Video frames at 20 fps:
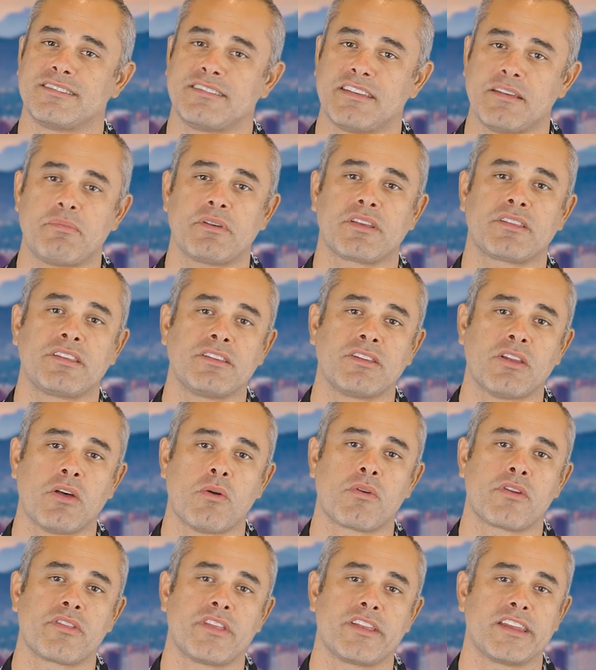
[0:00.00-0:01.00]
typically
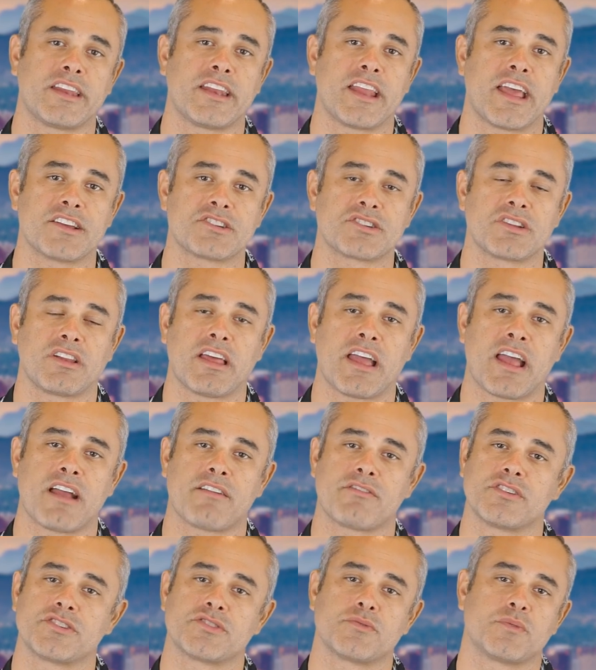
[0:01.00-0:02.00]
lower than the national
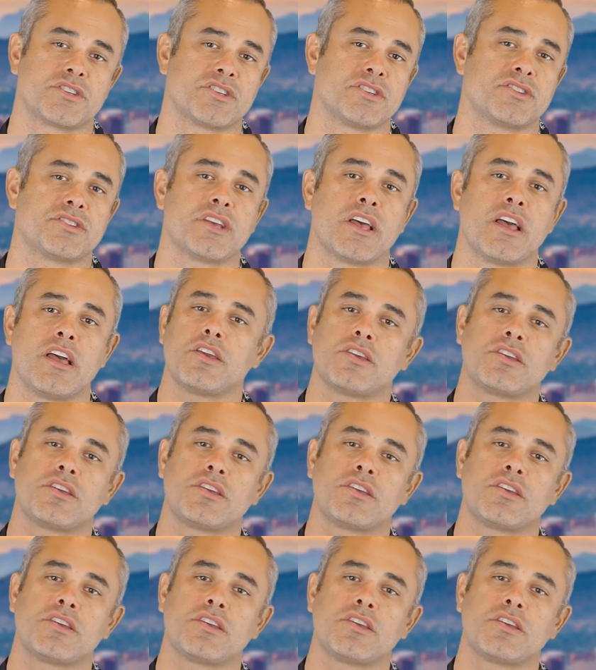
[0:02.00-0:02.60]
average, which is